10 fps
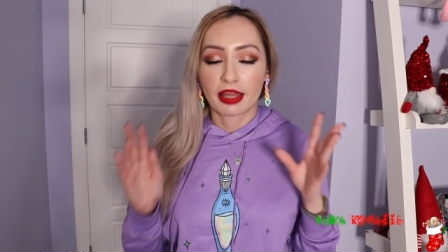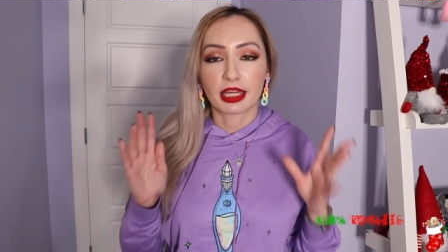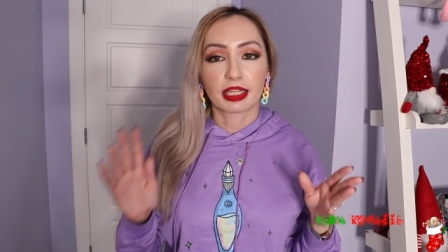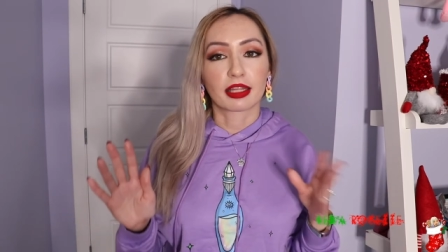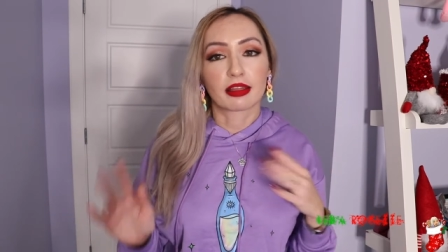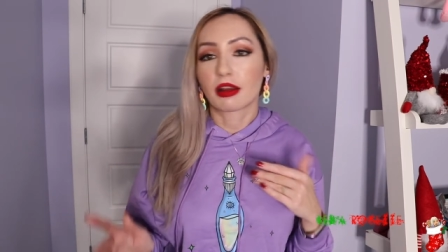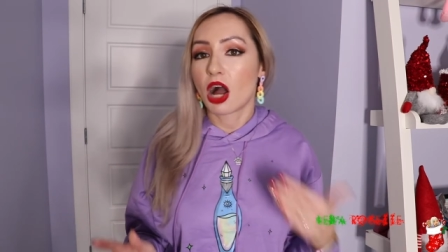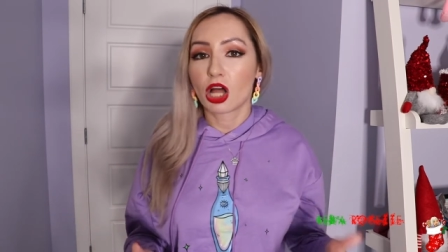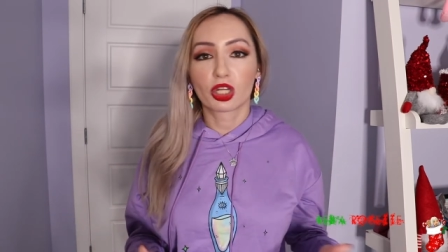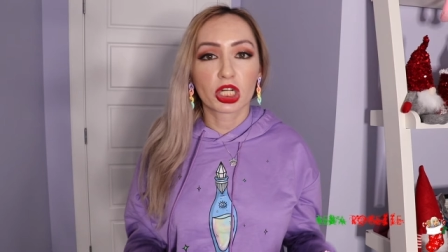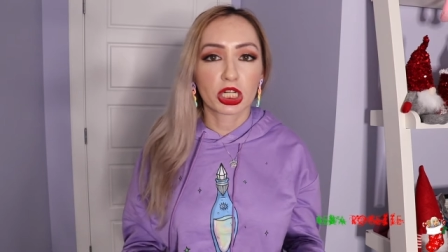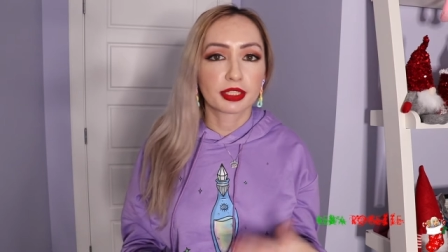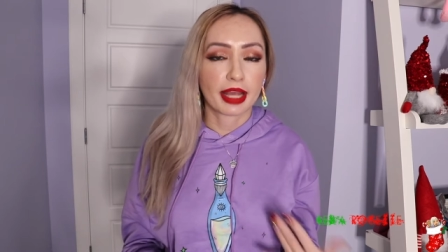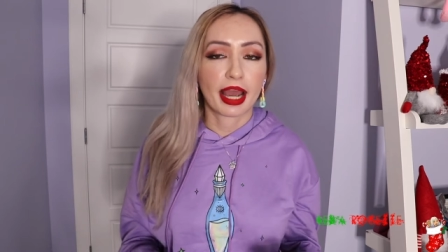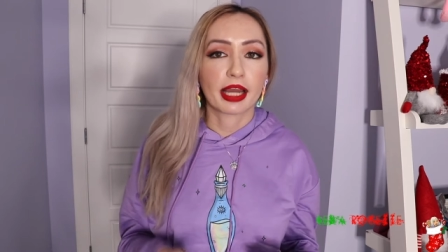I think that the
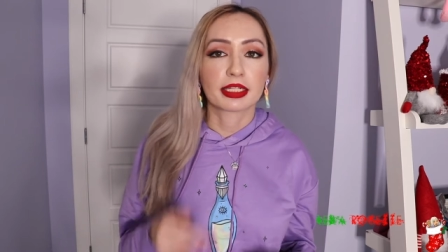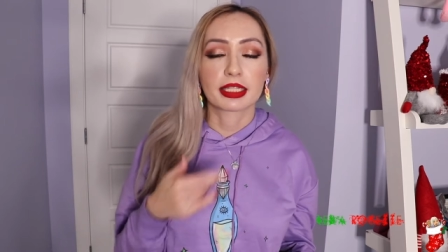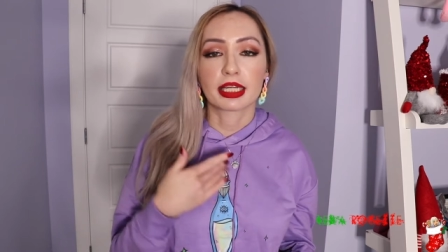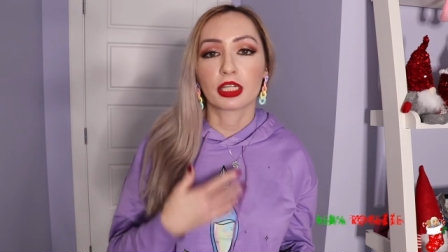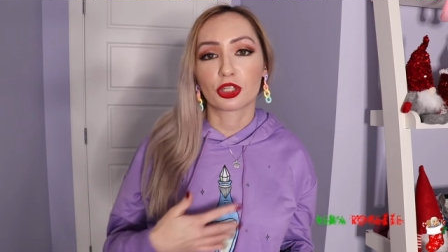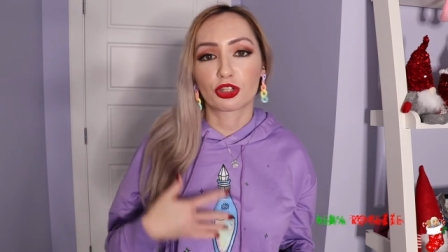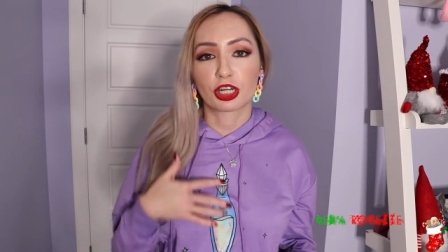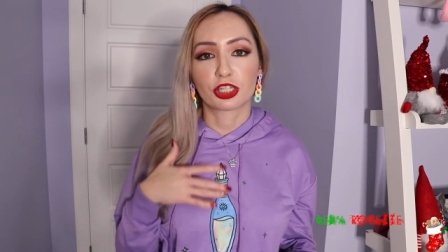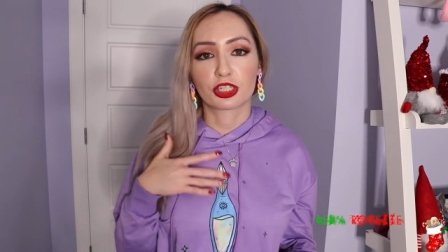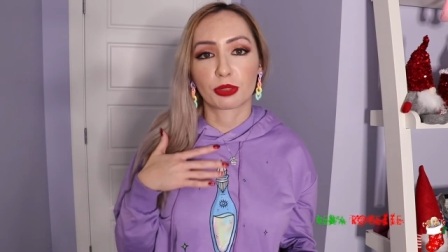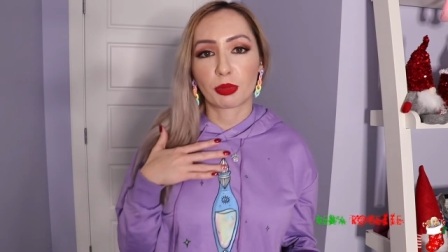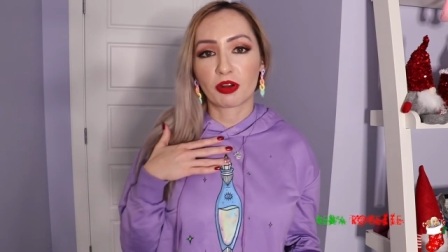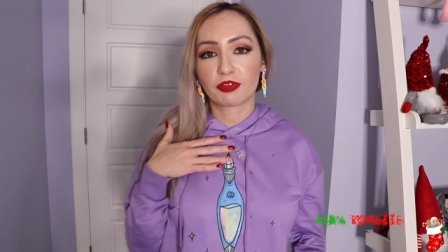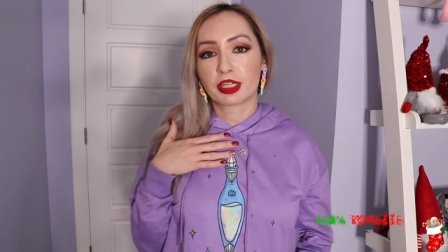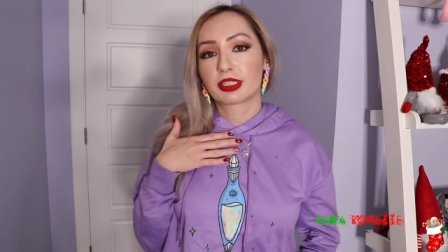colors and the illustrations are
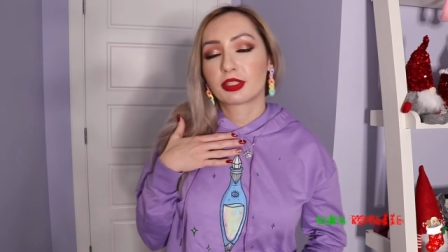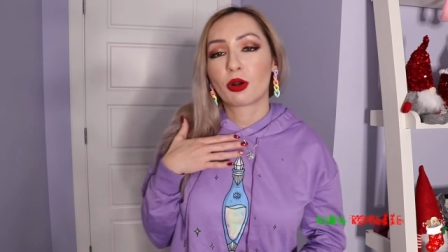perfect.